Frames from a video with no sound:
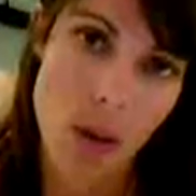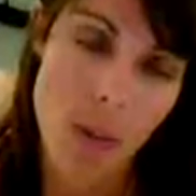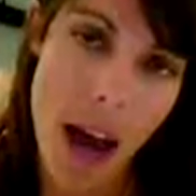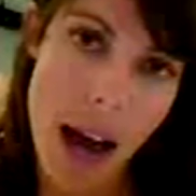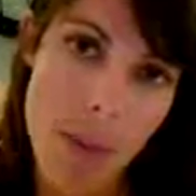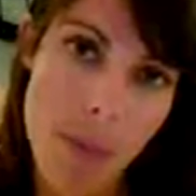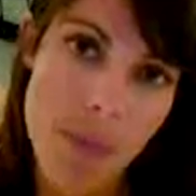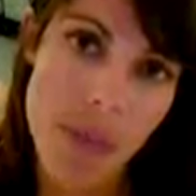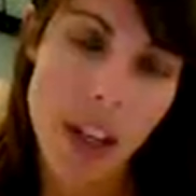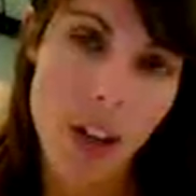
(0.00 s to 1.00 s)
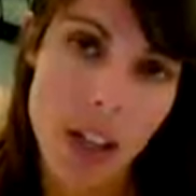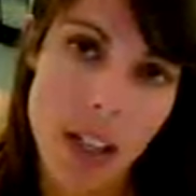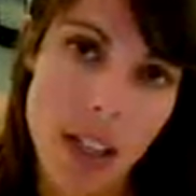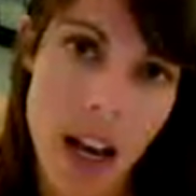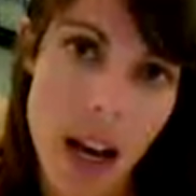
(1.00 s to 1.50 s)
roadmap,
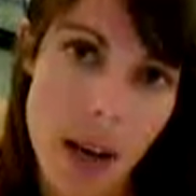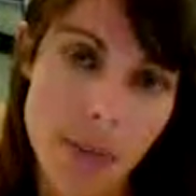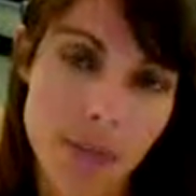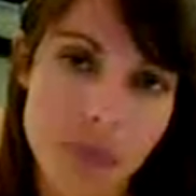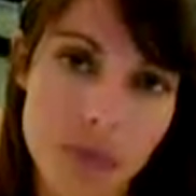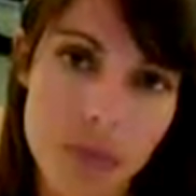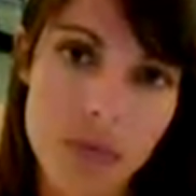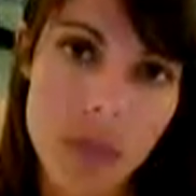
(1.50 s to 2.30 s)
there is an